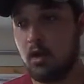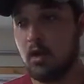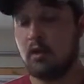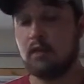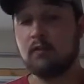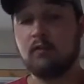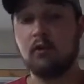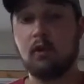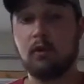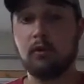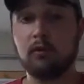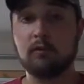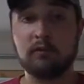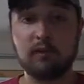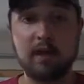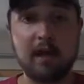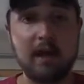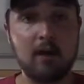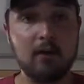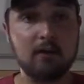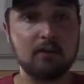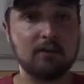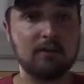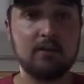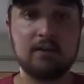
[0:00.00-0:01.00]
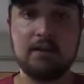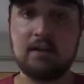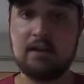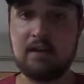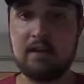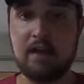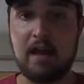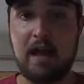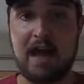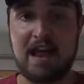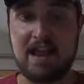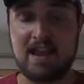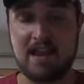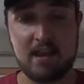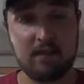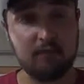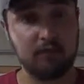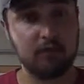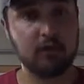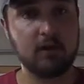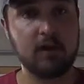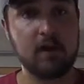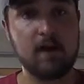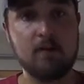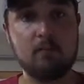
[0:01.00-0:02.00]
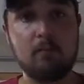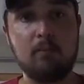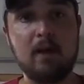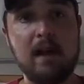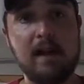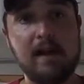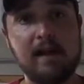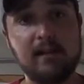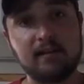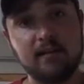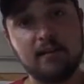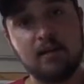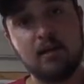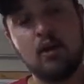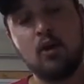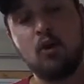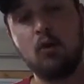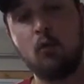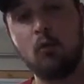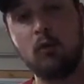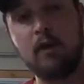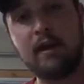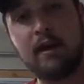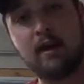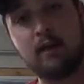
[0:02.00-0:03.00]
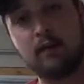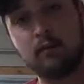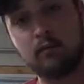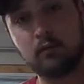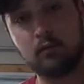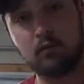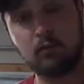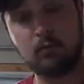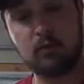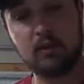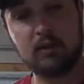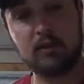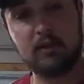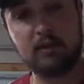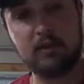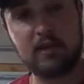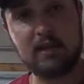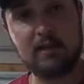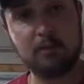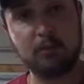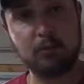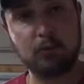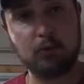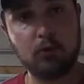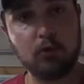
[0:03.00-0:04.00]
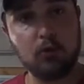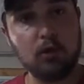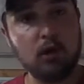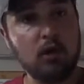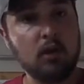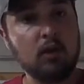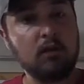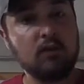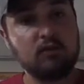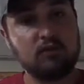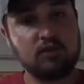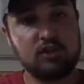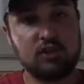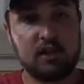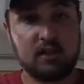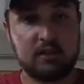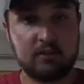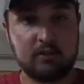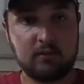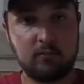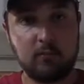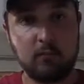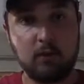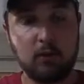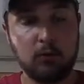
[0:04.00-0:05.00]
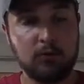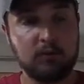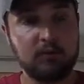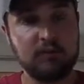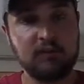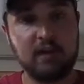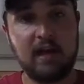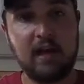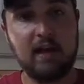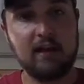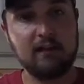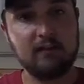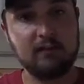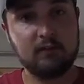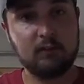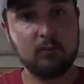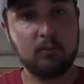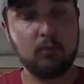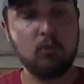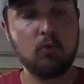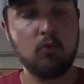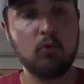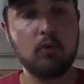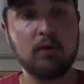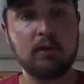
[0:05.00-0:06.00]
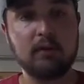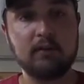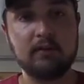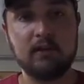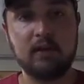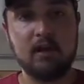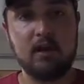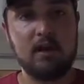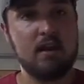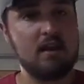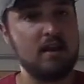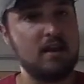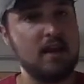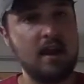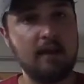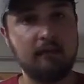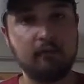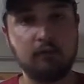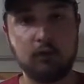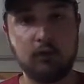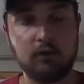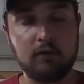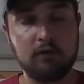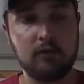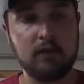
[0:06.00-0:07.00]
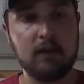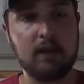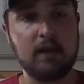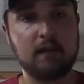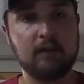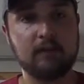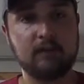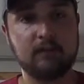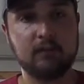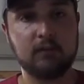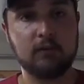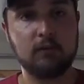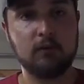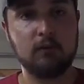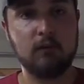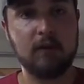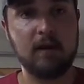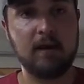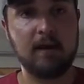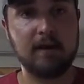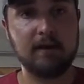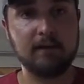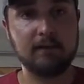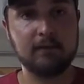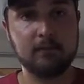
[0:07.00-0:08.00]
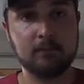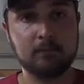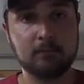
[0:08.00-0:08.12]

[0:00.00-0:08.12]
Turns out I never got a bite. Went out a little bit deeper, checked both sides of the point, never even got a single bite.